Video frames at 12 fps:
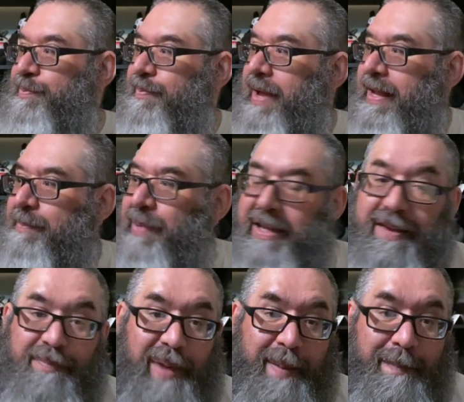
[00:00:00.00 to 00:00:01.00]
I
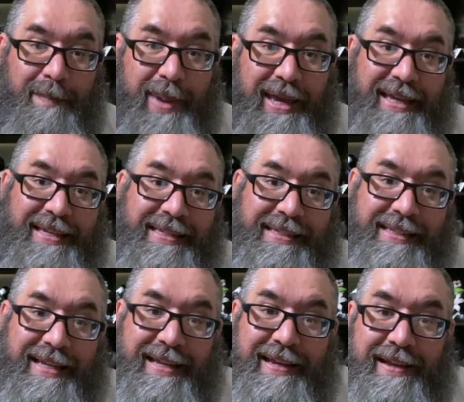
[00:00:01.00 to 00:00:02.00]
believe, my biggest
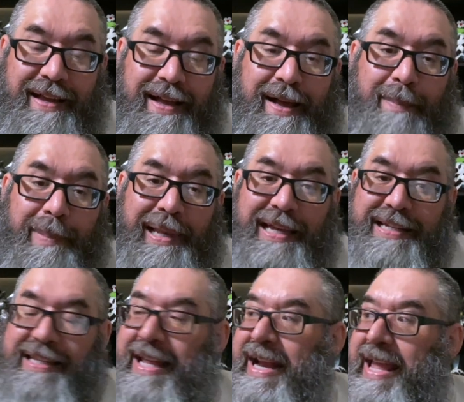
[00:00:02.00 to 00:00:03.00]
plush
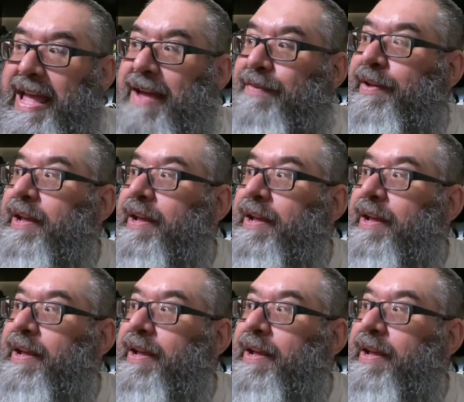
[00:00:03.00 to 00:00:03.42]
that I have.